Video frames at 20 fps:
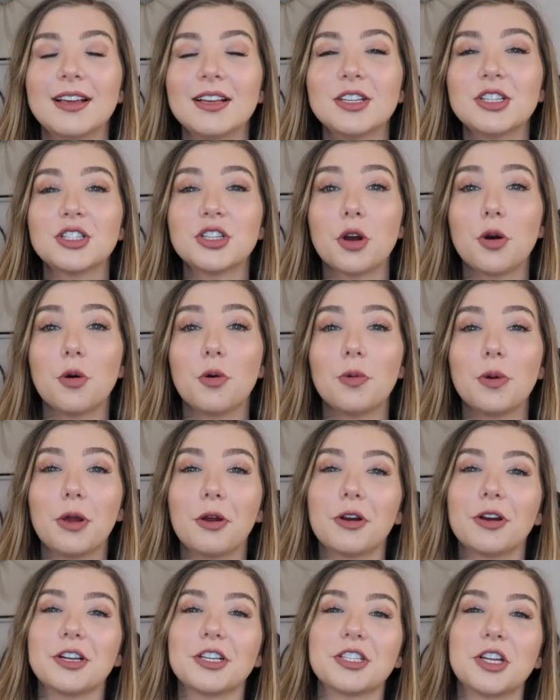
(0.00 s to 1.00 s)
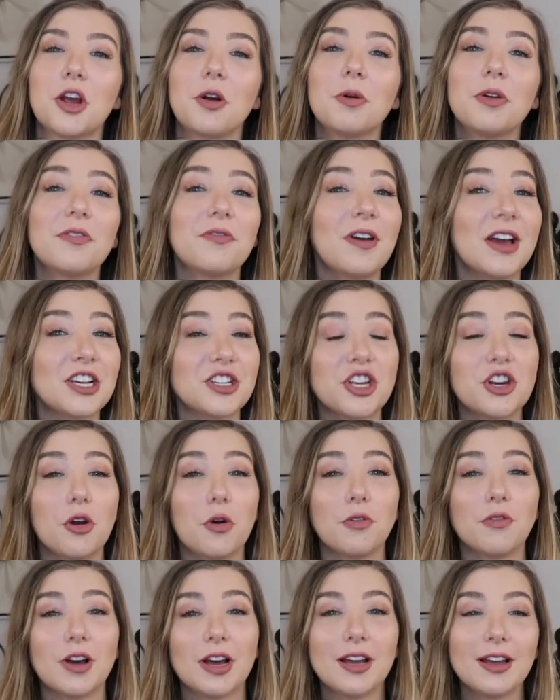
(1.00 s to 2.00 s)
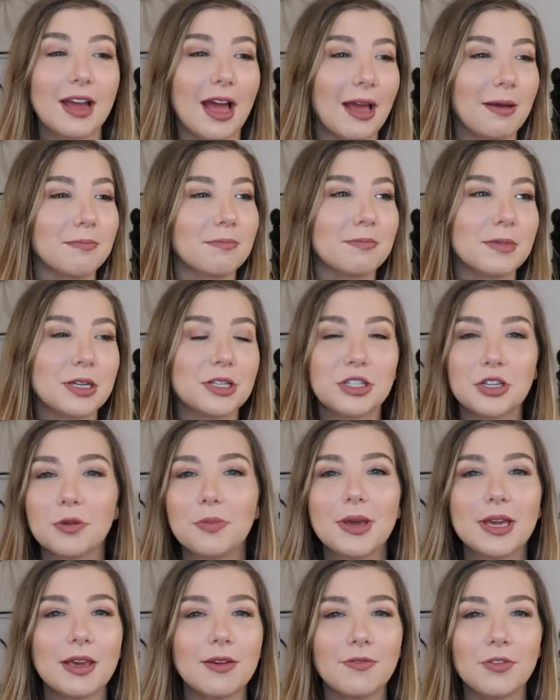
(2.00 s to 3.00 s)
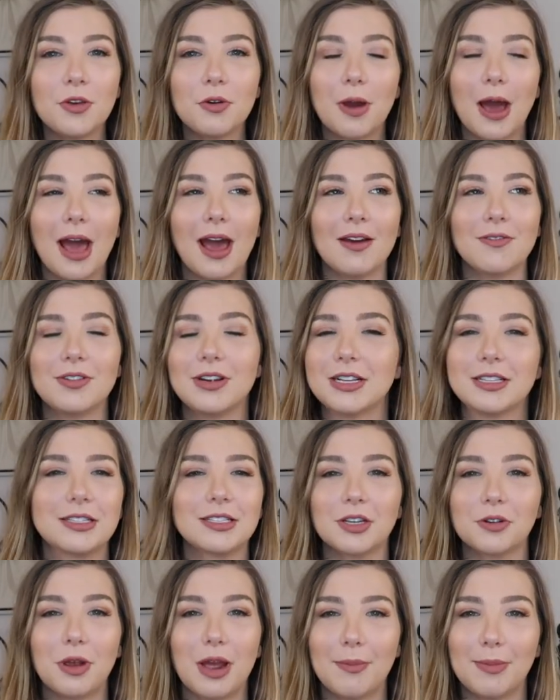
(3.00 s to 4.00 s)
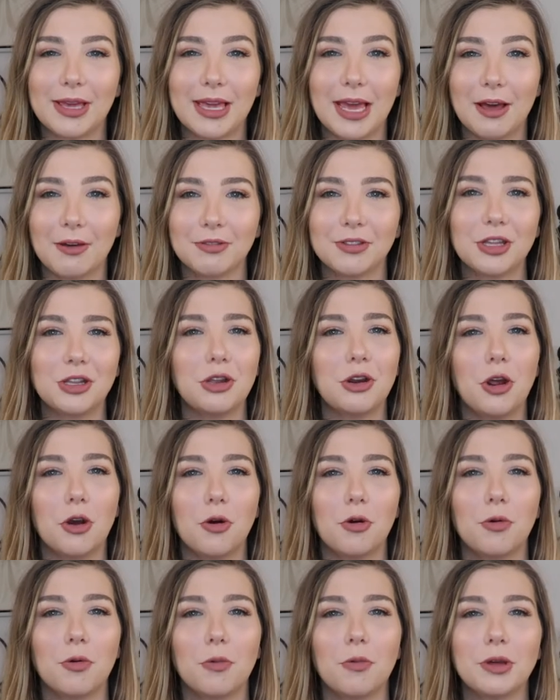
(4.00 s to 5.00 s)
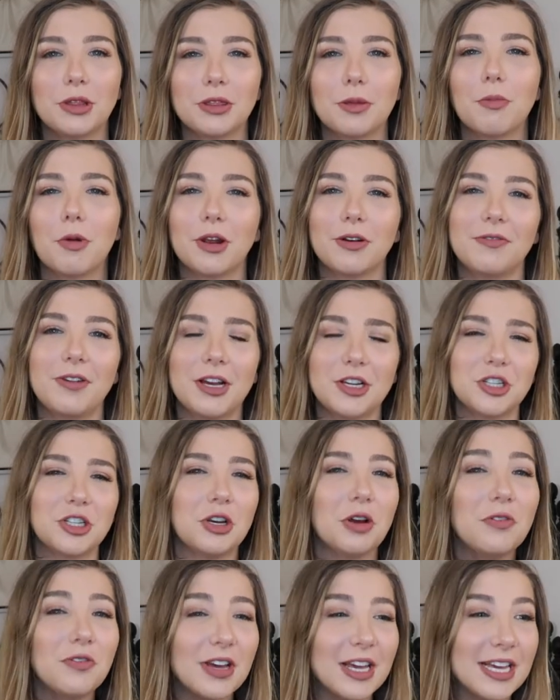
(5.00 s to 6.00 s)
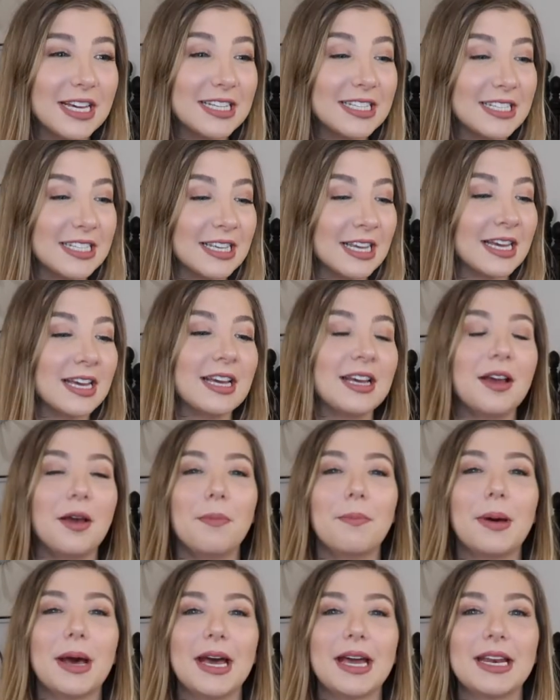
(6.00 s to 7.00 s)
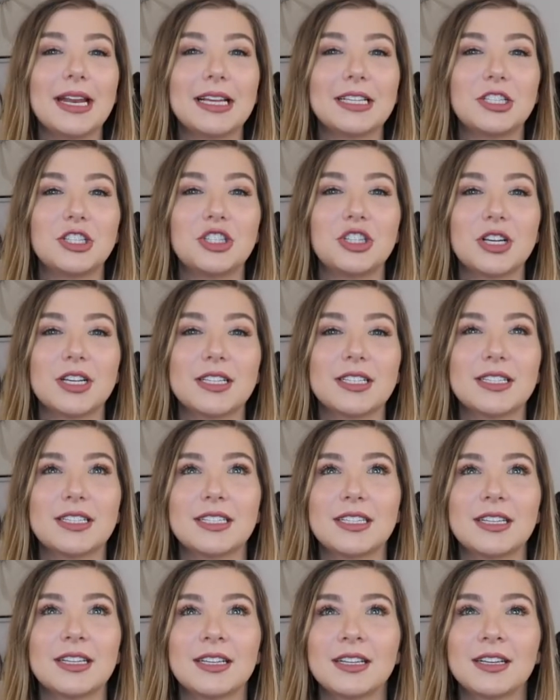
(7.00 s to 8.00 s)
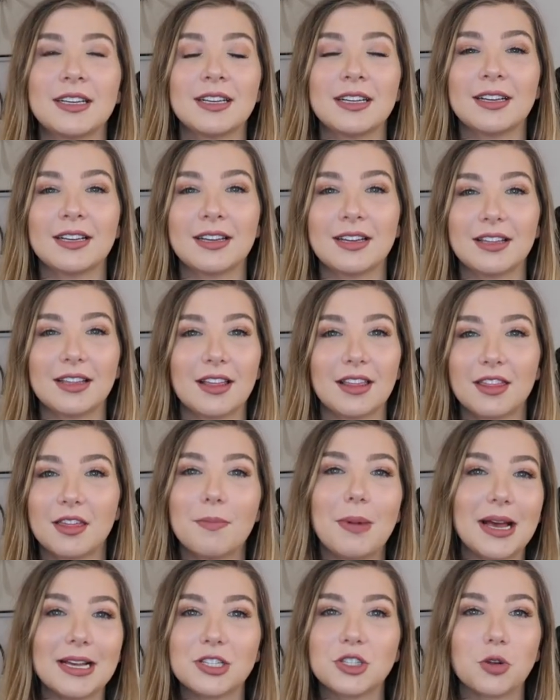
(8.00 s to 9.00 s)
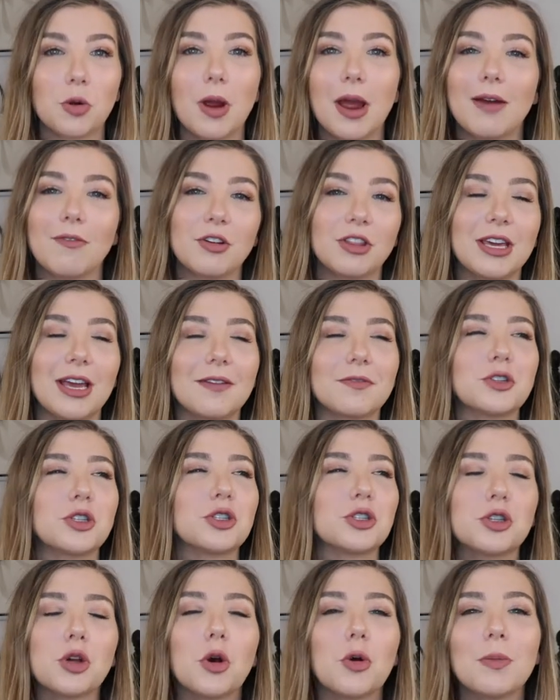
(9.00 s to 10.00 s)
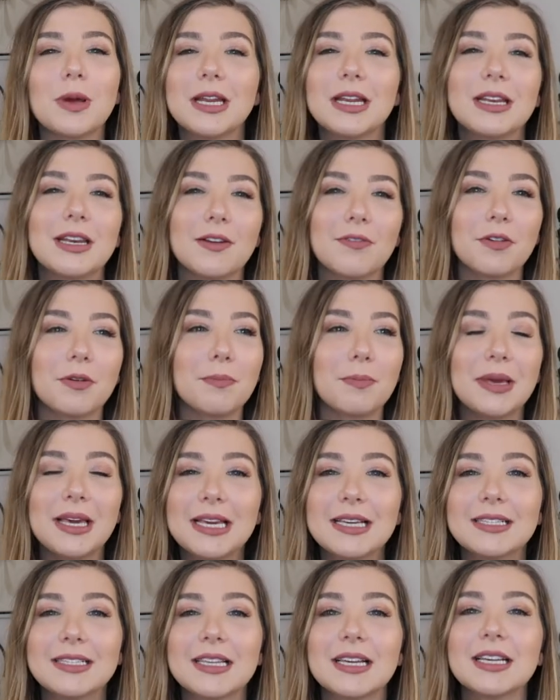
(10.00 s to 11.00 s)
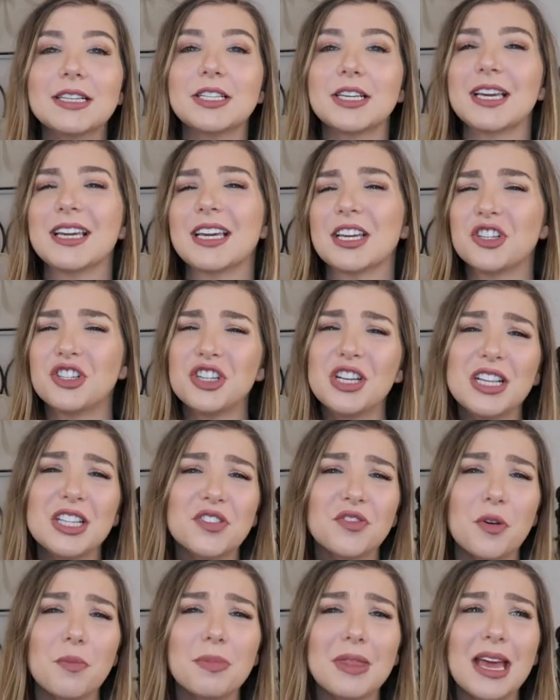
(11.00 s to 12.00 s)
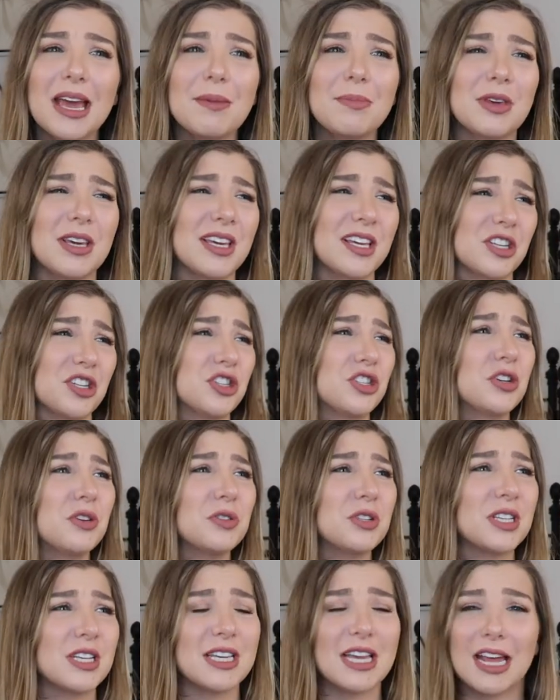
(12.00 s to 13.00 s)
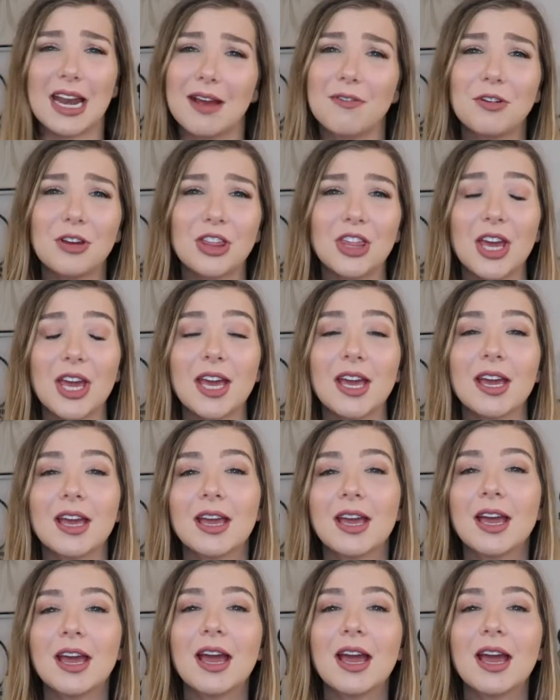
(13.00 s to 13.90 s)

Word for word: So we are gonna start with Fashion Nova. I'm assuming if you have an Instagram account, then you know what the brand Fashion Nova is, but it's just the best store ever. They have so many different pieces. You can get jeans from them, you can get shoes, you can get everything.